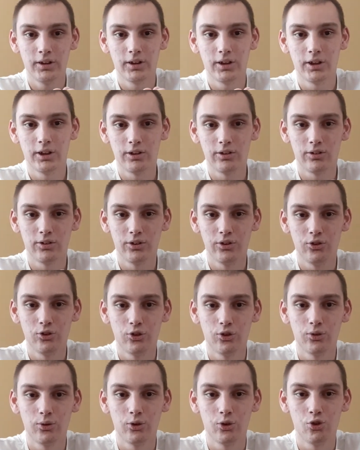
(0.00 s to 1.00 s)
And all you
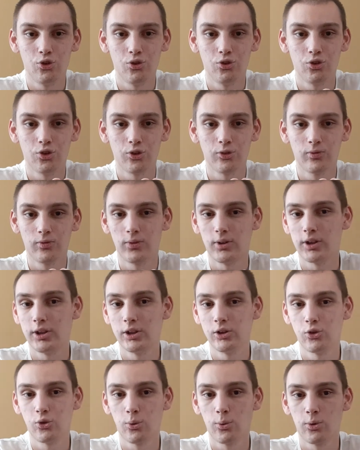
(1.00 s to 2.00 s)
do is you just
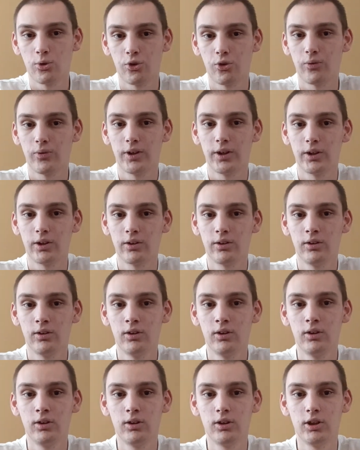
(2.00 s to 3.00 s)
fly towards like
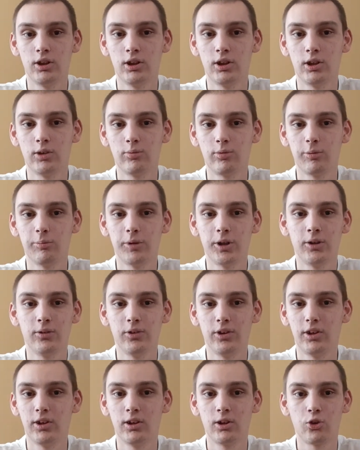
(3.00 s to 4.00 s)
from
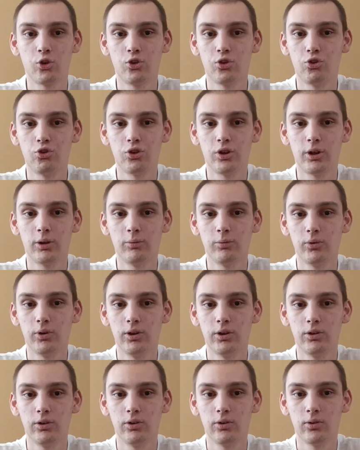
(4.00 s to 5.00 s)
LAX to John
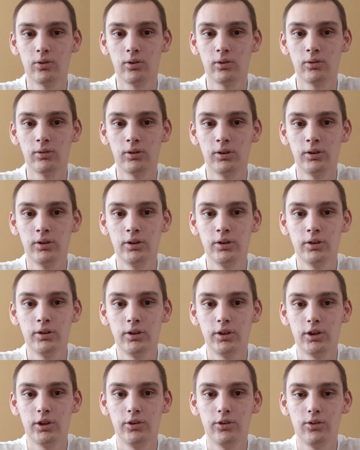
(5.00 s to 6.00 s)
Wayne or
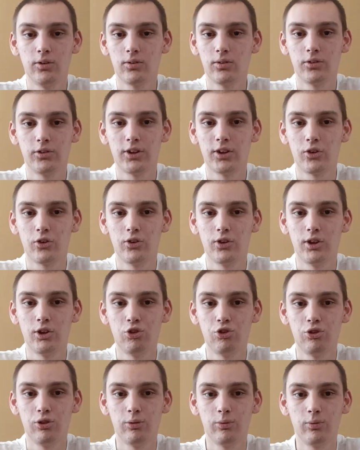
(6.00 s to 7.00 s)
any other
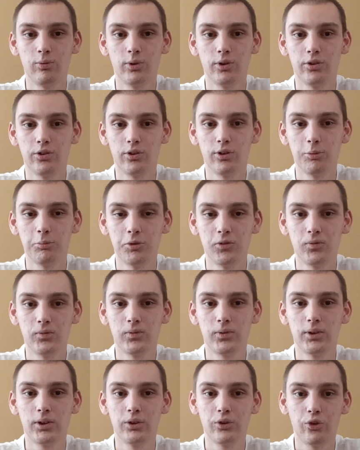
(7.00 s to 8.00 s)
destination where you're going to be
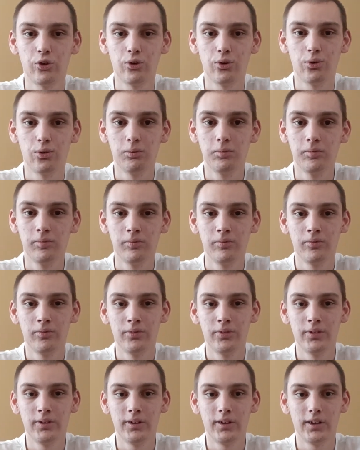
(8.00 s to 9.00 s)
flying to,
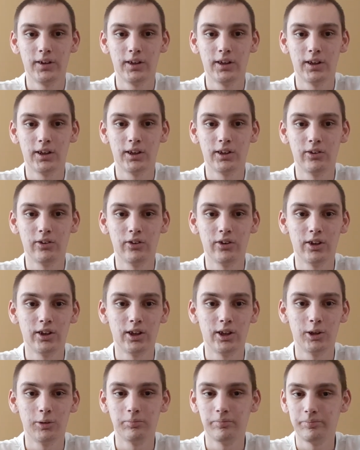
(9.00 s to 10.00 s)
and
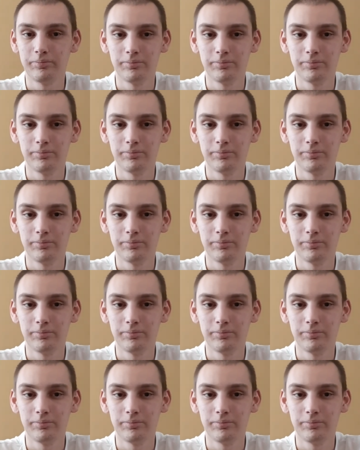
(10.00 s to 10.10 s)
and